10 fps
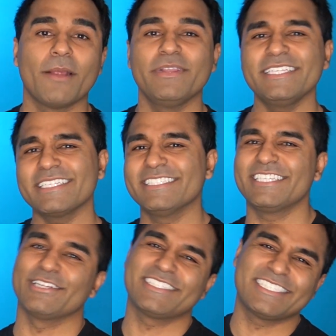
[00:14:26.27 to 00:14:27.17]
please
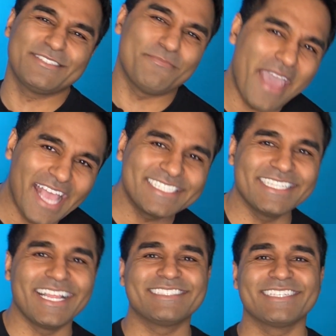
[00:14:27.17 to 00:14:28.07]
consider
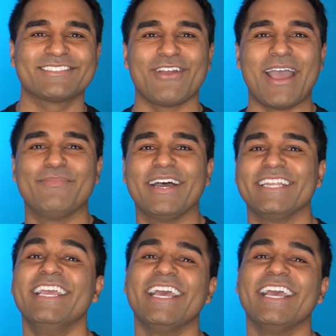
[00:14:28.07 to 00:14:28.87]
smashing that subscribe button